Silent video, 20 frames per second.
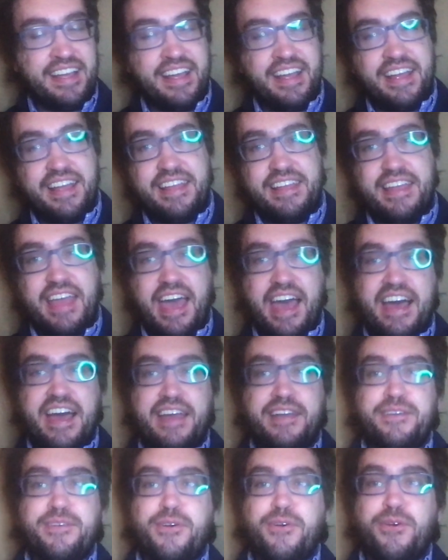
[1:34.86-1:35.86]
Yeah,
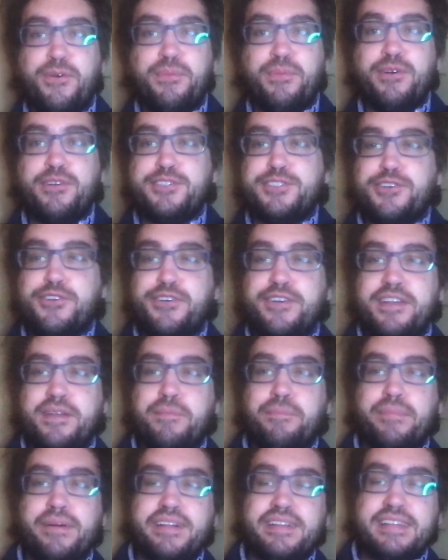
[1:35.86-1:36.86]
I almost
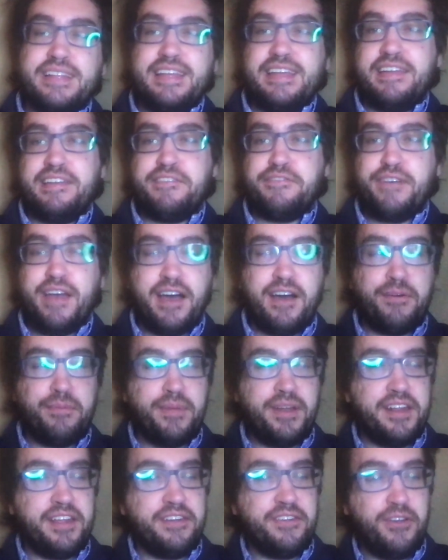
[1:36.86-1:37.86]
couldn't believe how
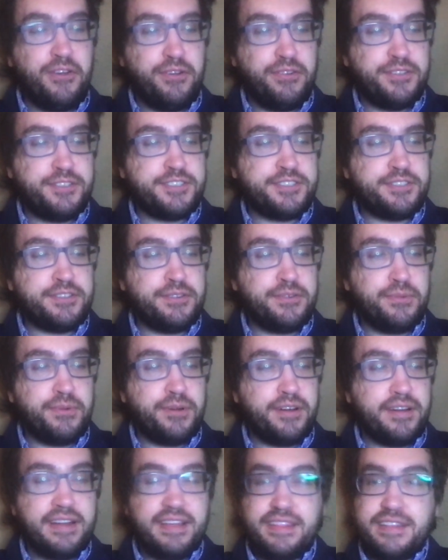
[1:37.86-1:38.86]
many notes
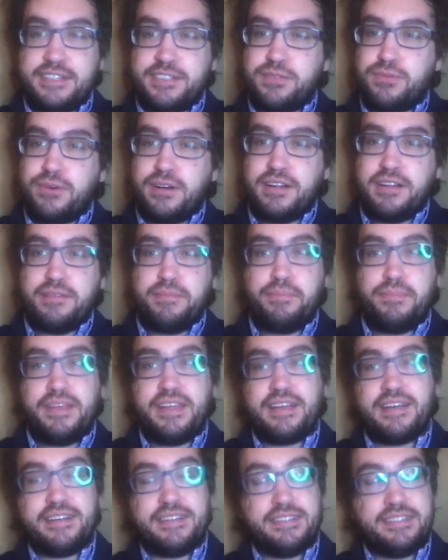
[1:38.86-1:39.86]
were in this one
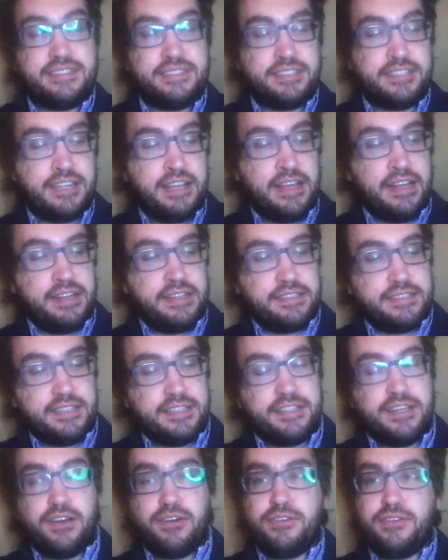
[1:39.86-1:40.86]
because, to
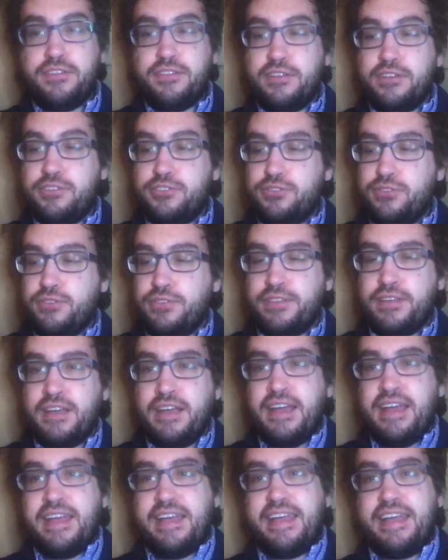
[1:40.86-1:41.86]
tell you the truth,
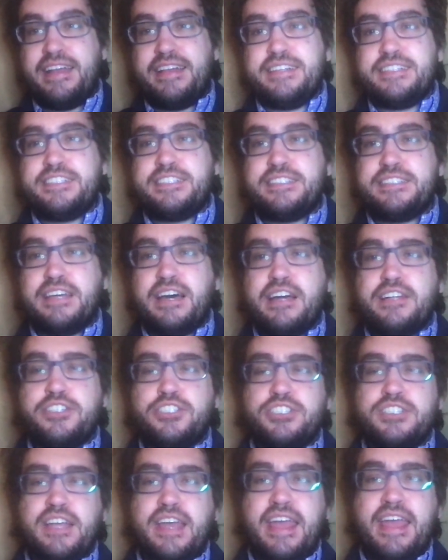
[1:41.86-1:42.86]
it is
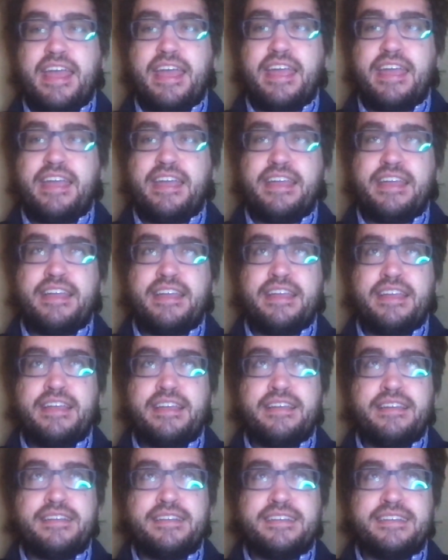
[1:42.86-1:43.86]
such
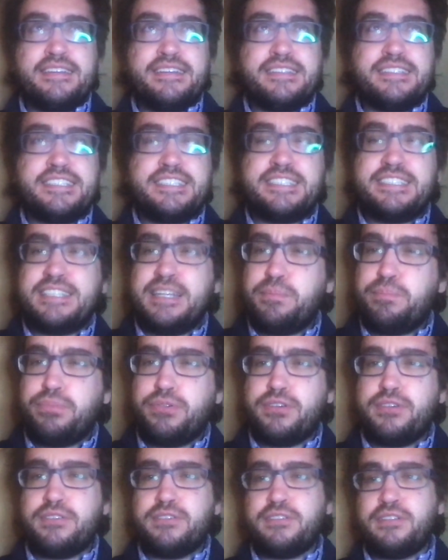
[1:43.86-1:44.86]
a
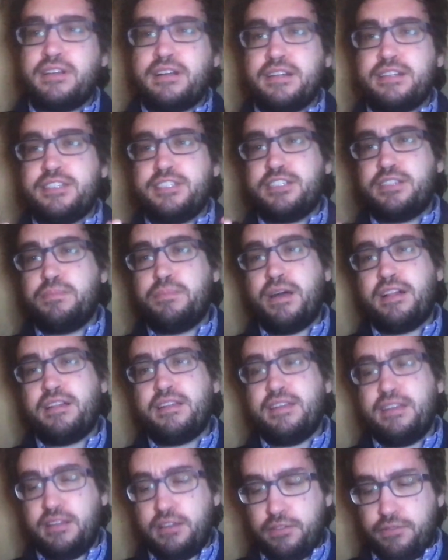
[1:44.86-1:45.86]
simple
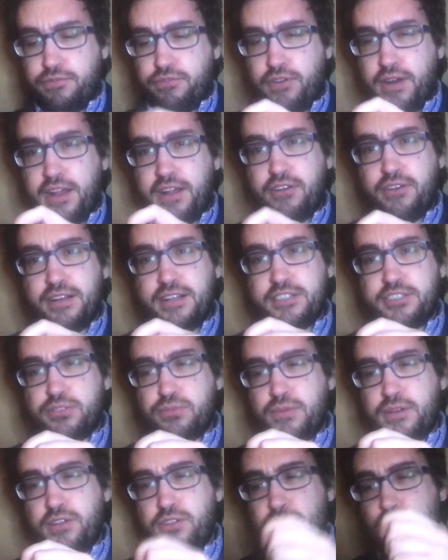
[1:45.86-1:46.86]
smelling fragrance
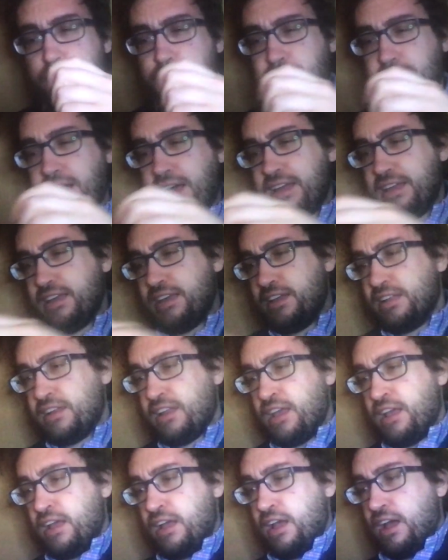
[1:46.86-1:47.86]
when you apply it.
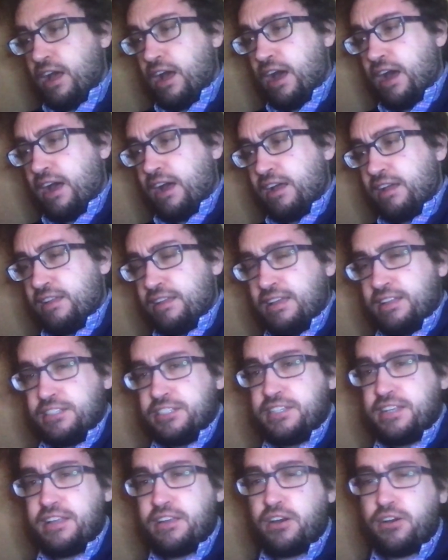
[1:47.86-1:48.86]
And
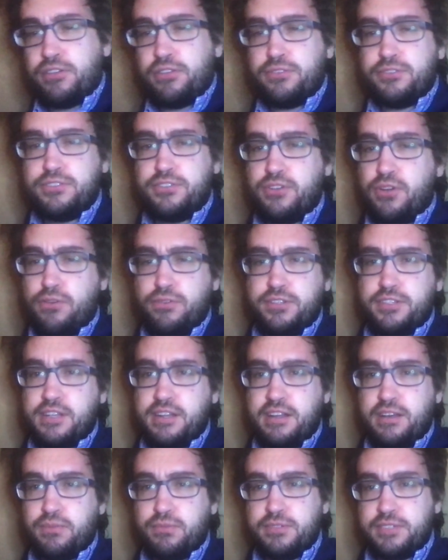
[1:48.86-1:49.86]
seeing all those notes
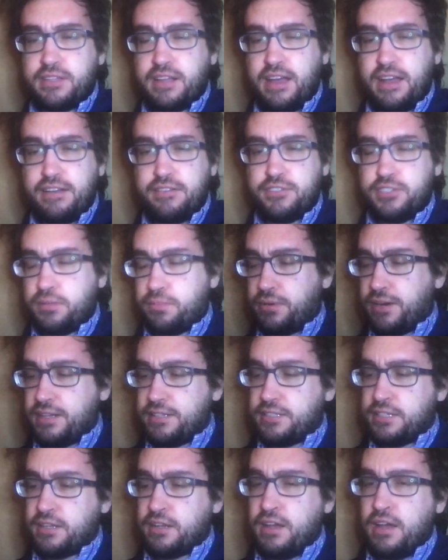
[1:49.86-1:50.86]
in it was kind of
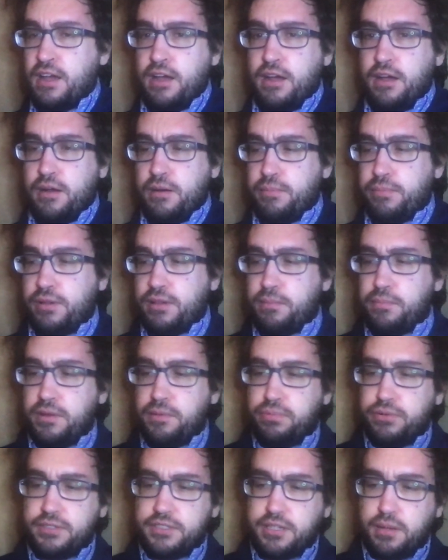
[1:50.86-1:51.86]
surprising. But let
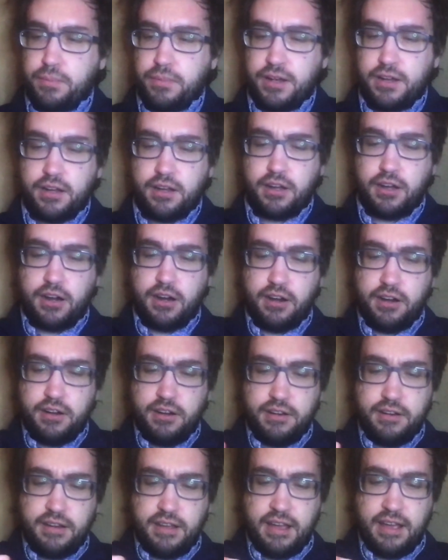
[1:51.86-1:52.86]
me put some on a
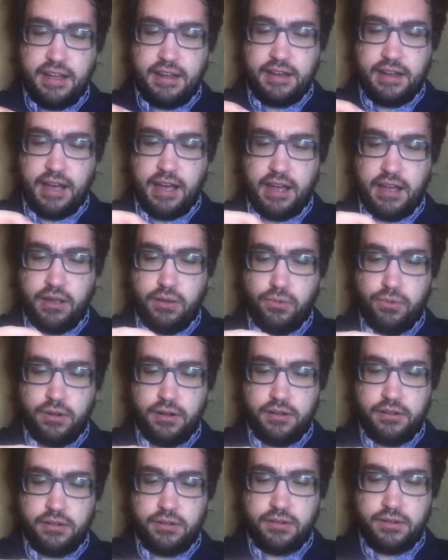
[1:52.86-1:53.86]
card and I
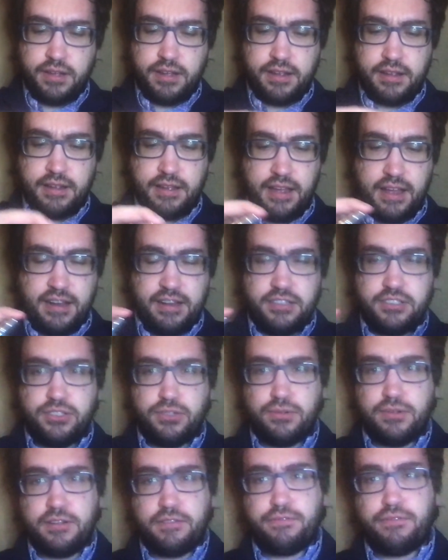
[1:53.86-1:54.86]
will get
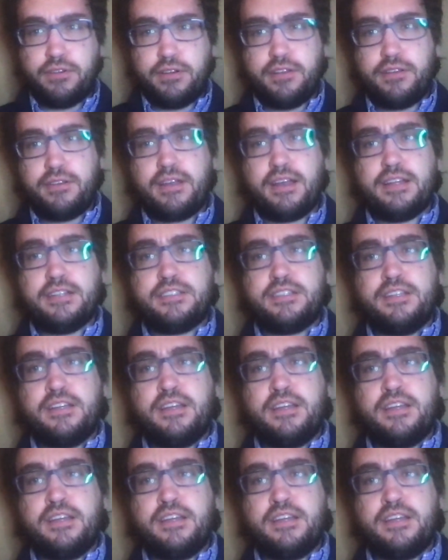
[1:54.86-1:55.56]
into it for you guys.